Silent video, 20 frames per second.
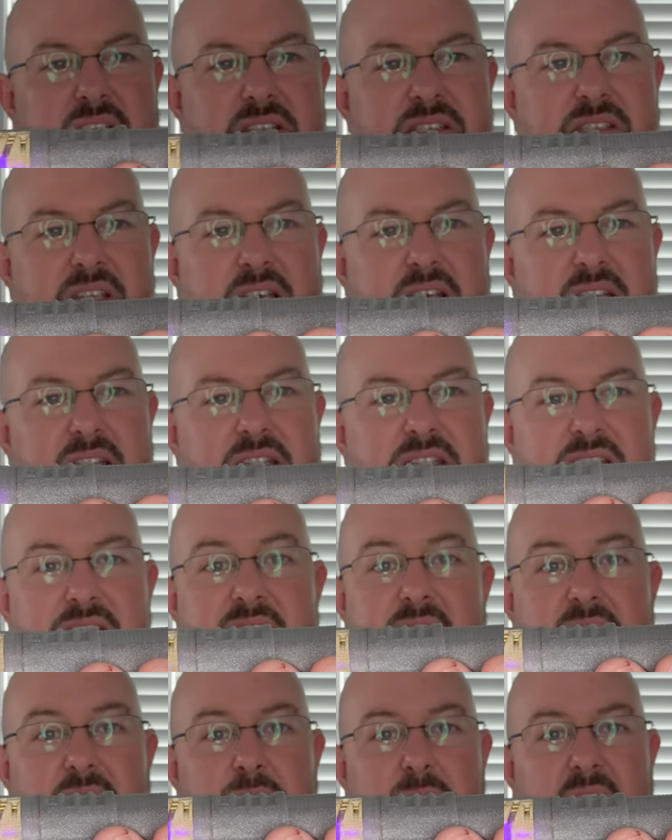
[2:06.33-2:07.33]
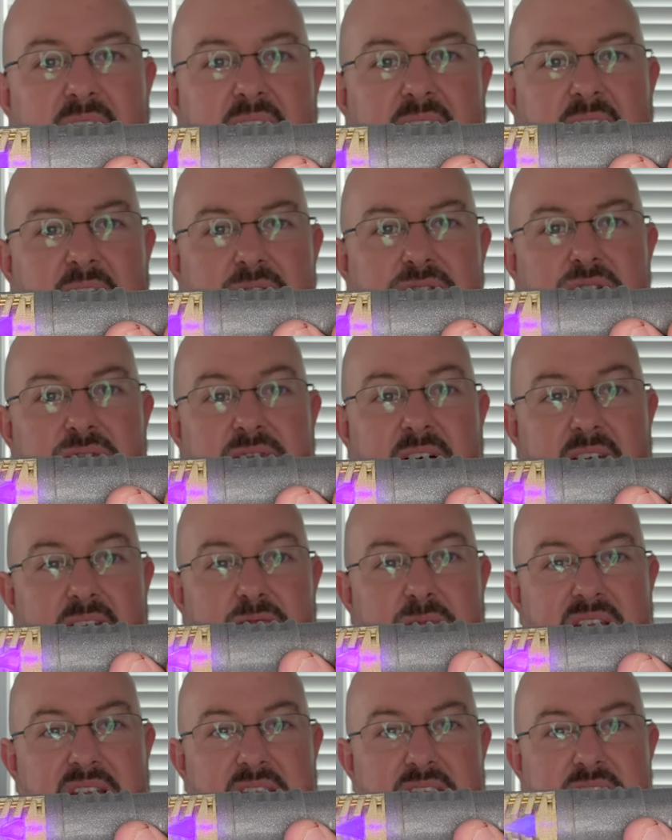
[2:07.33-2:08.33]
it's uh, in standby. After five
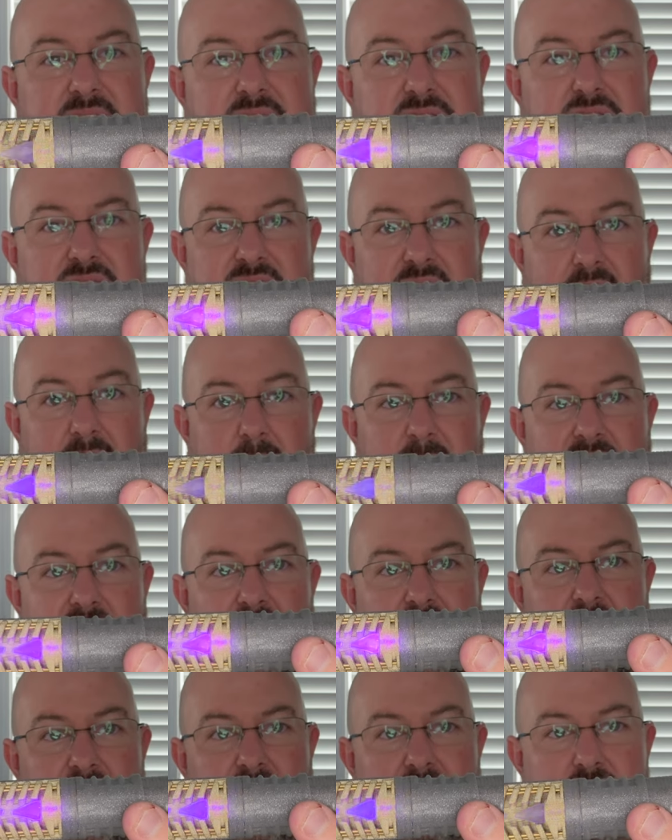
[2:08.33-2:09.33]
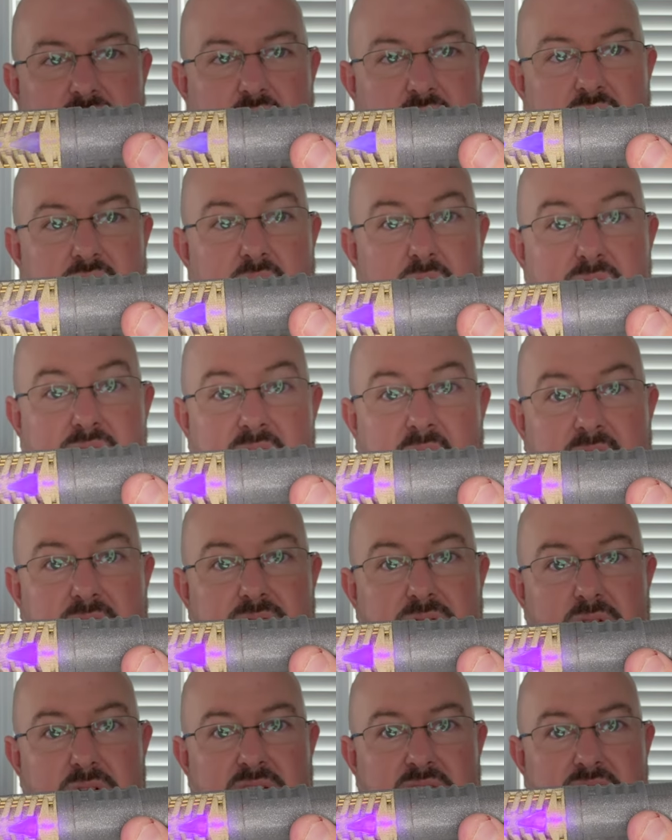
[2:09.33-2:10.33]
minutes, it'll time out and turn those off
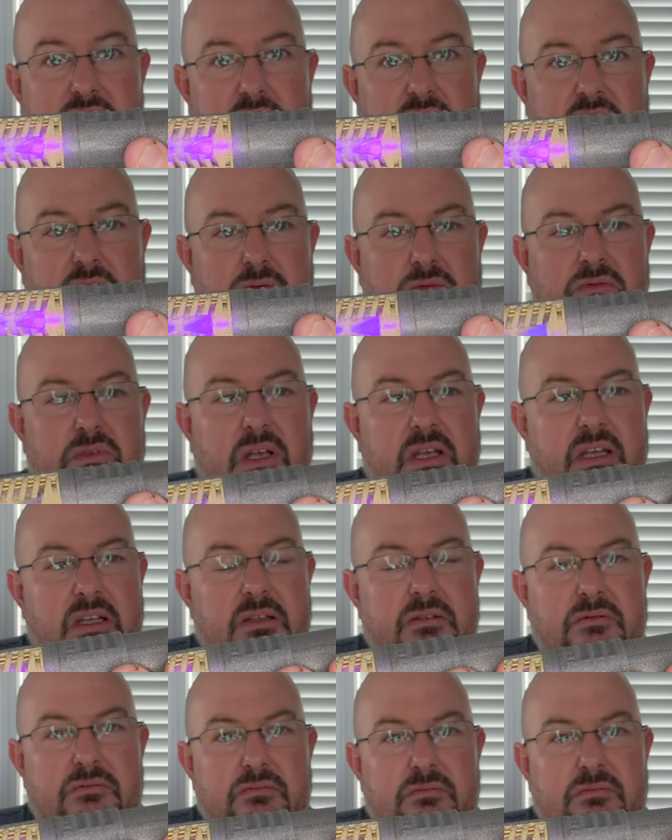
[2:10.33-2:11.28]
for you so you don't uh,